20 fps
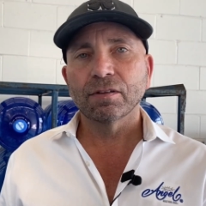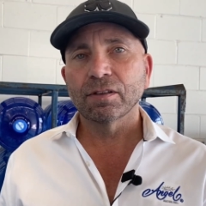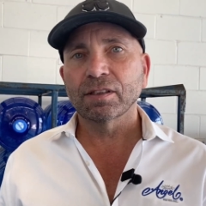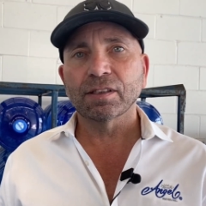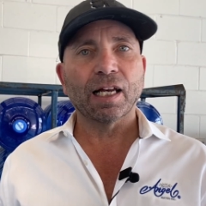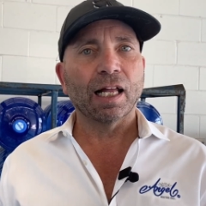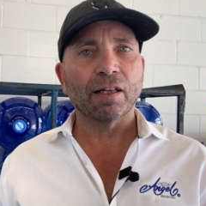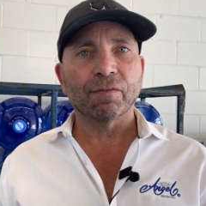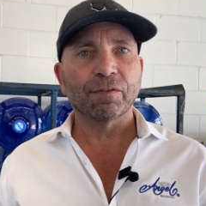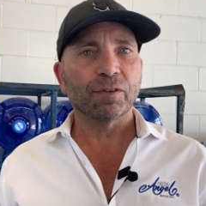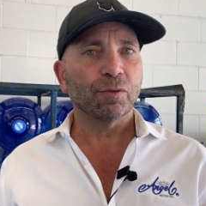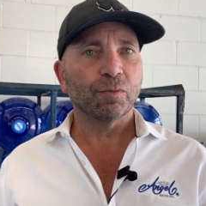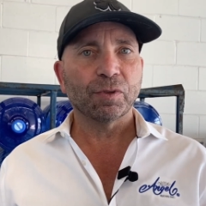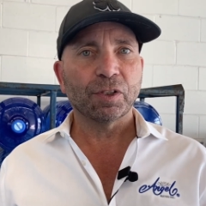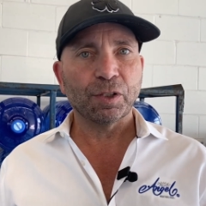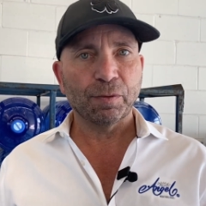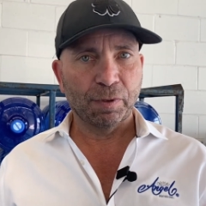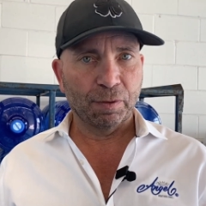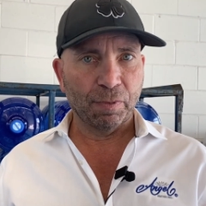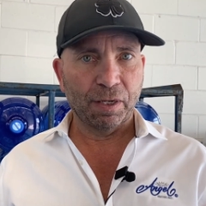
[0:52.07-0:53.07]
Solvent, what do
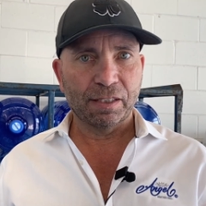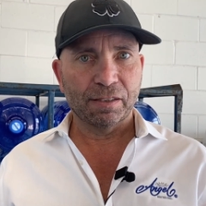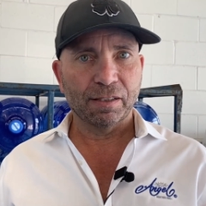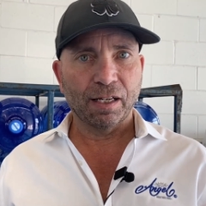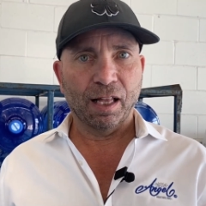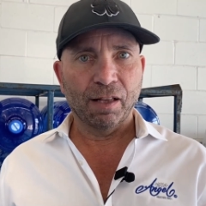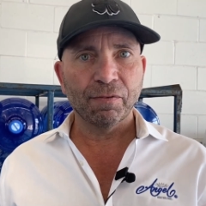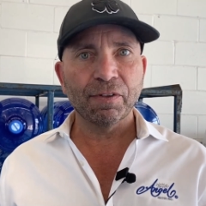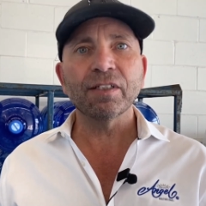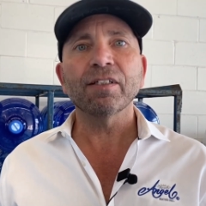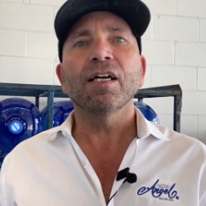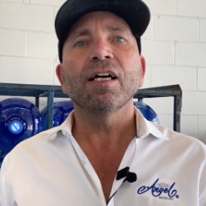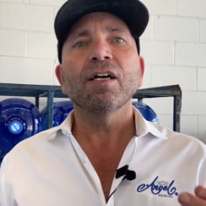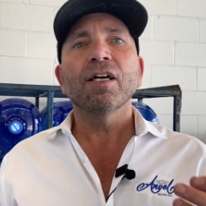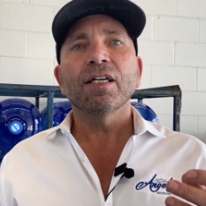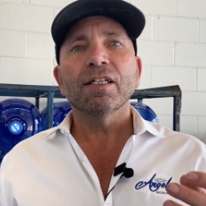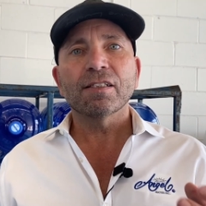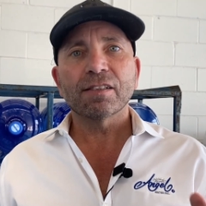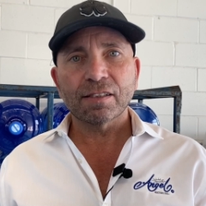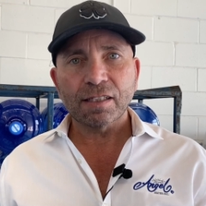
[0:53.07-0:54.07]
you mean by solvent?
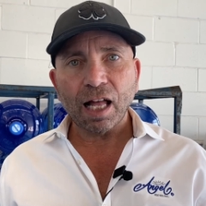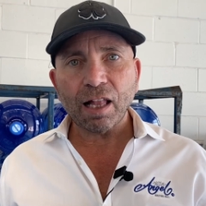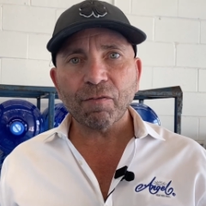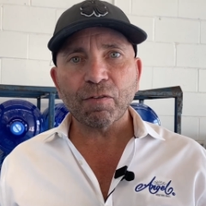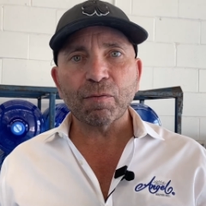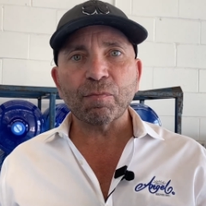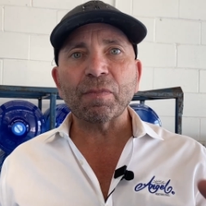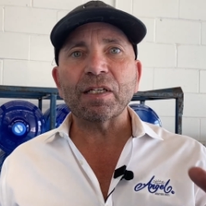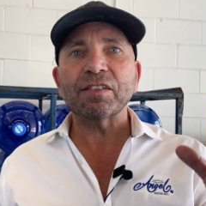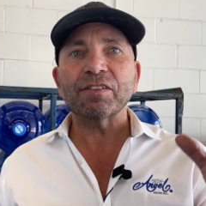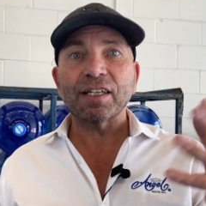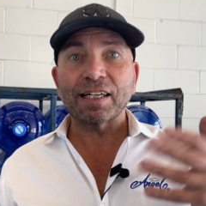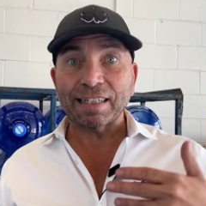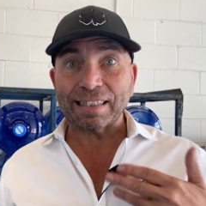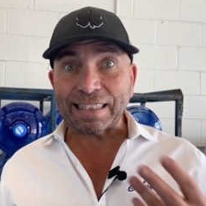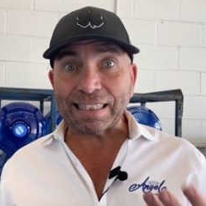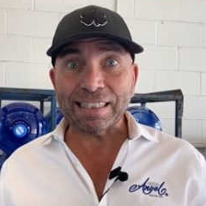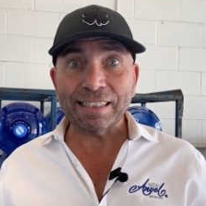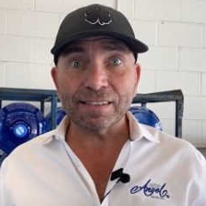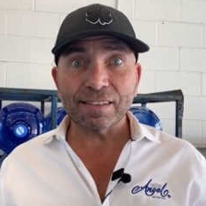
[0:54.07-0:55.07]
Solvent means it
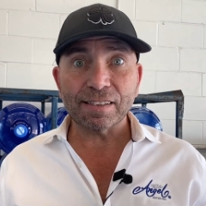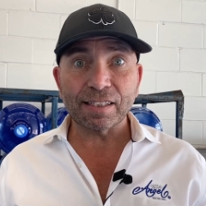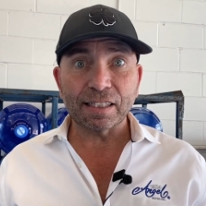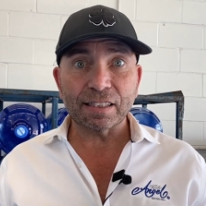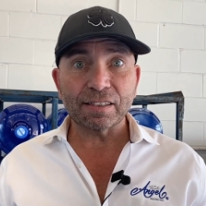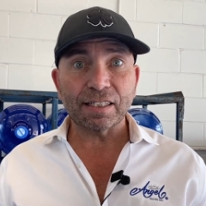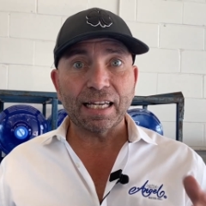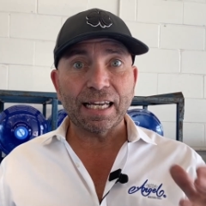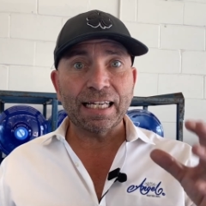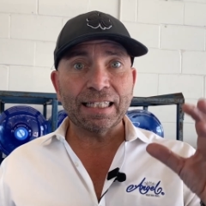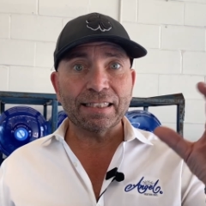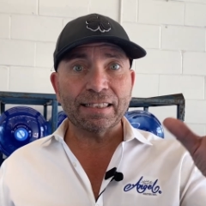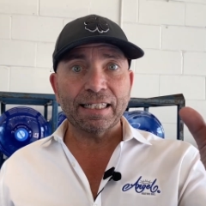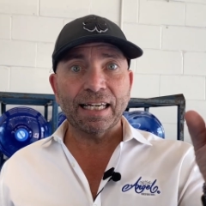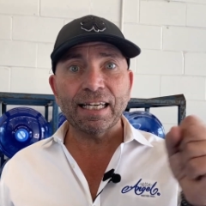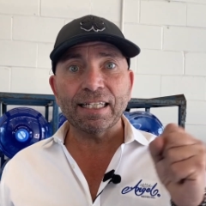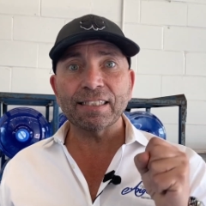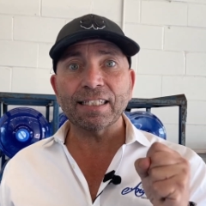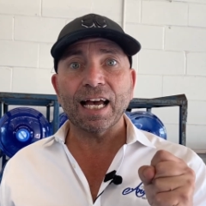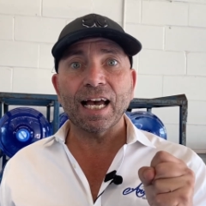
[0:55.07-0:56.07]
cleans things. It
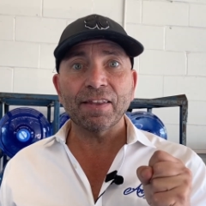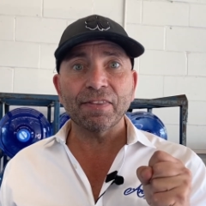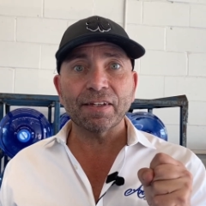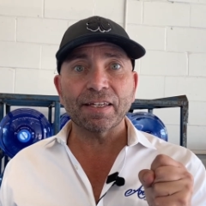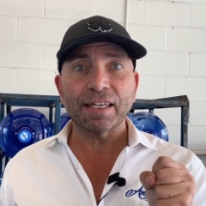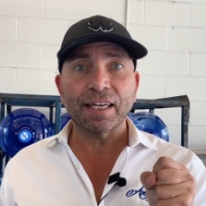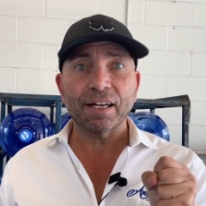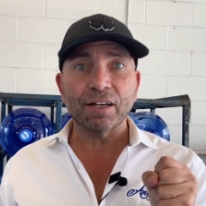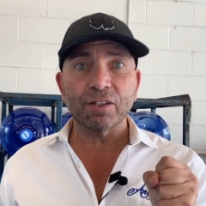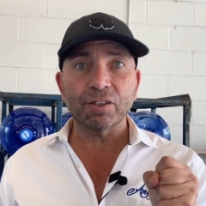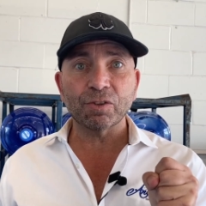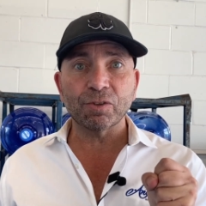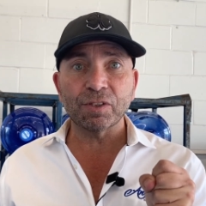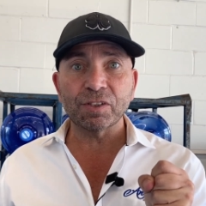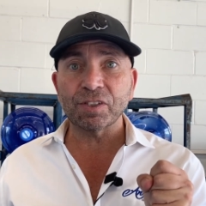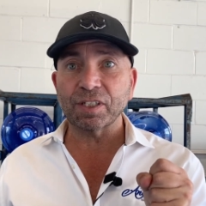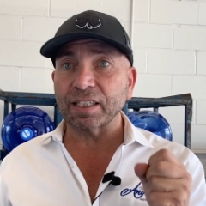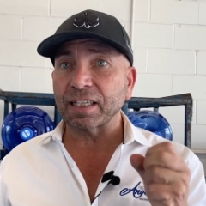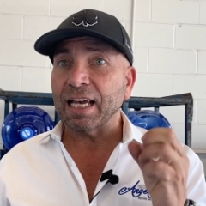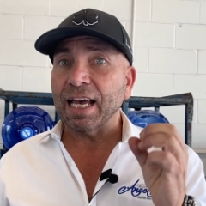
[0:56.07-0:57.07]
takes on the
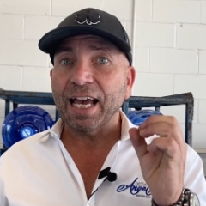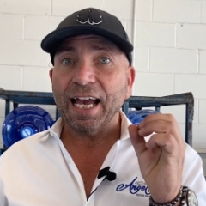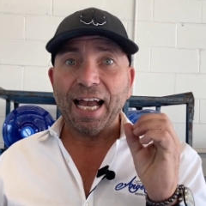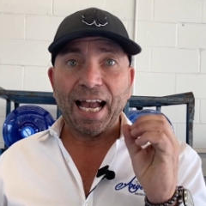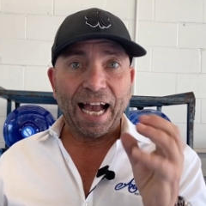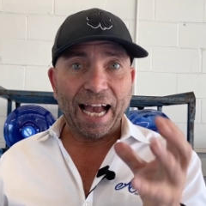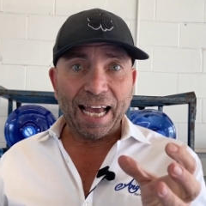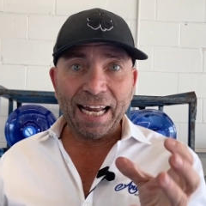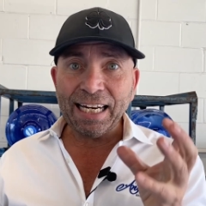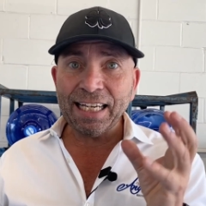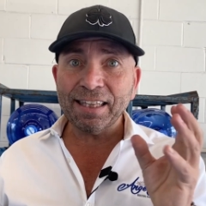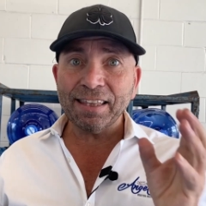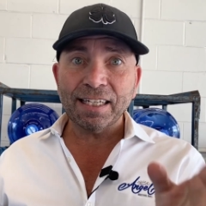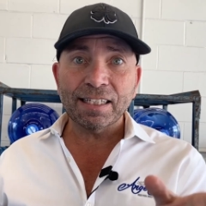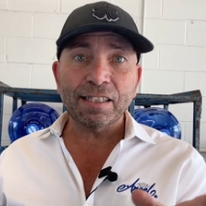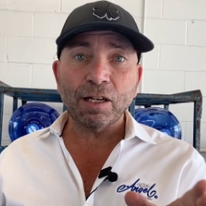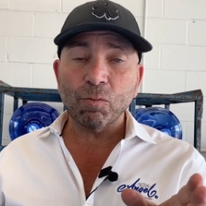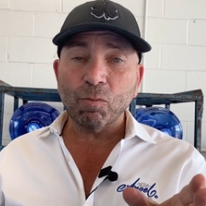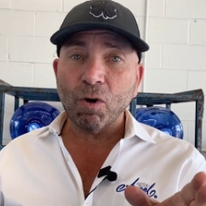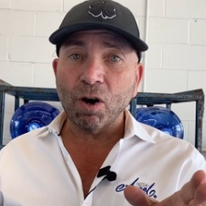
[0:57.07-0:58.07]
characteristic. Anything
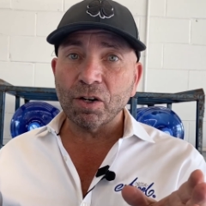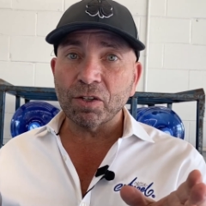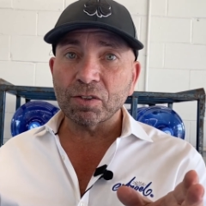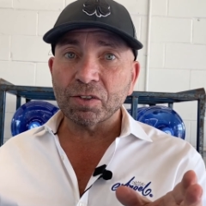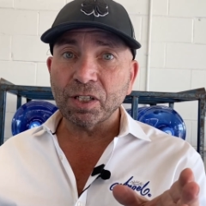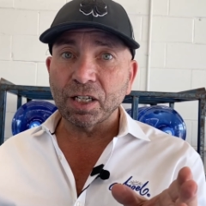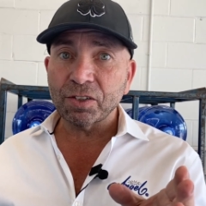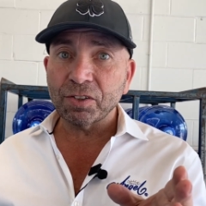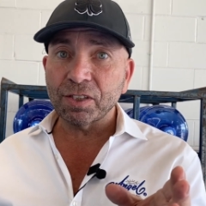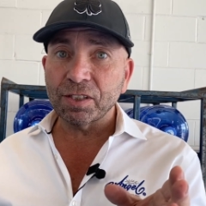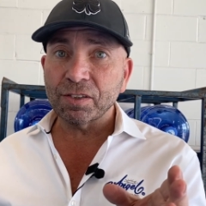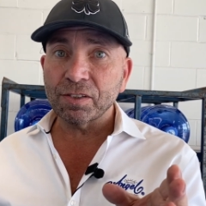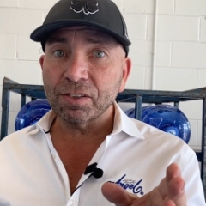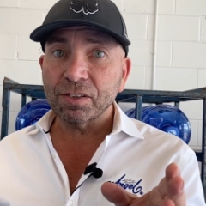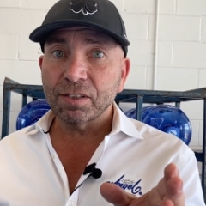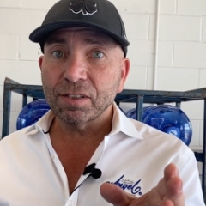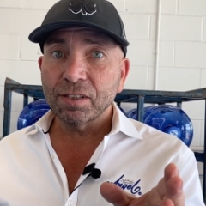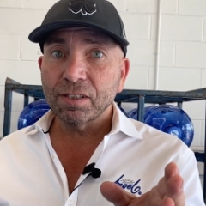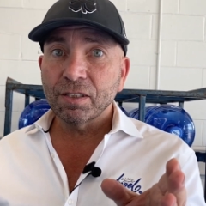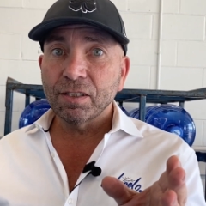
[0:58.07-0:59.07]
that water touches,
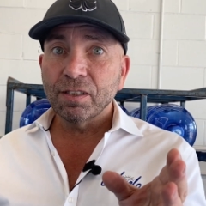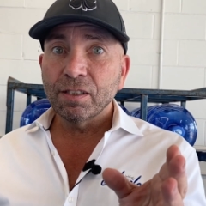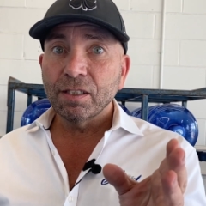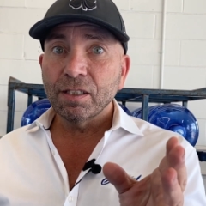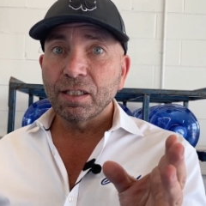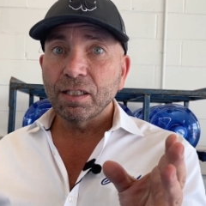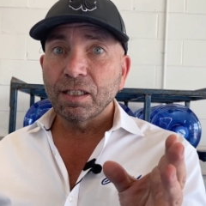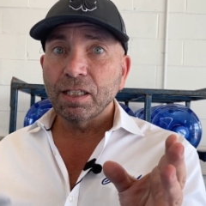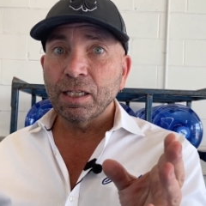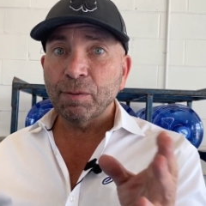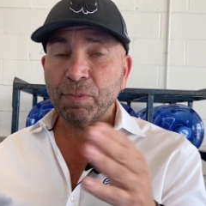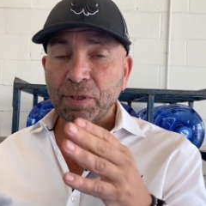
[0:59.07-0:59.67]
it